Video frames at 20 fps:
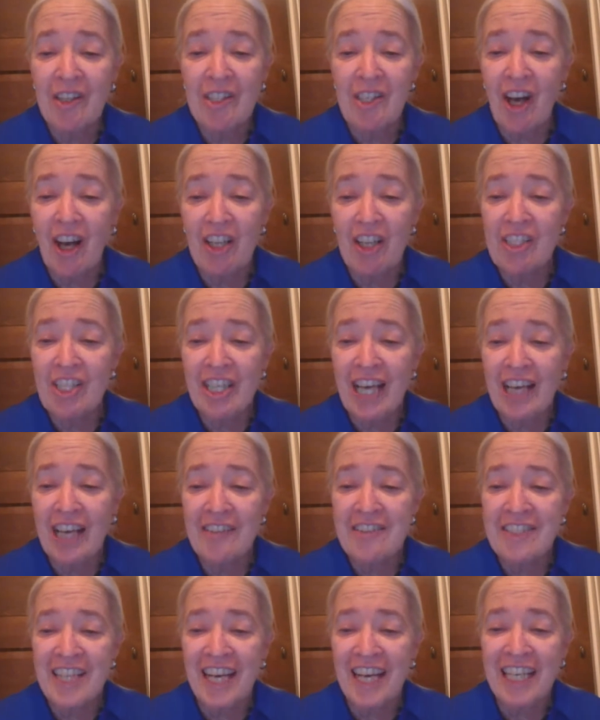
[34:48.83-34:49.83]
dodging out of
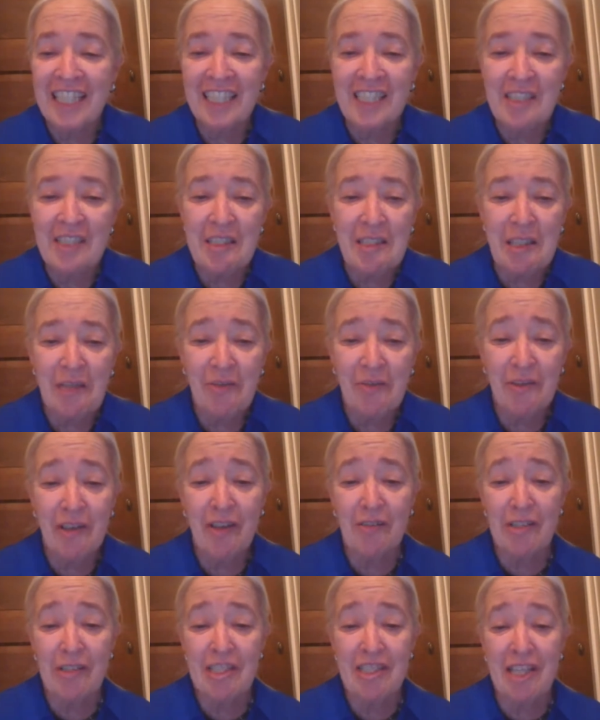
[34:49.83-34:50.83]
sight, listening for
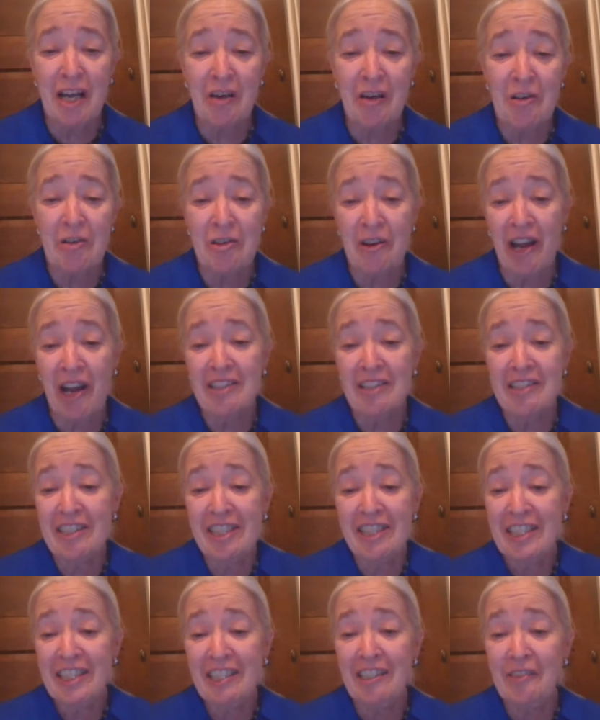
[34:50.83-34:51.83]
every sound, trying to
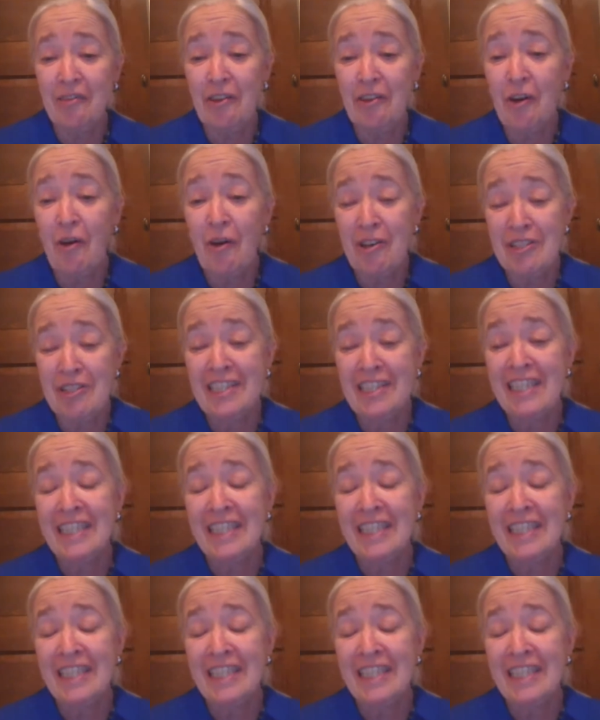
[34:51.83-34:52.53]
get in. Of course,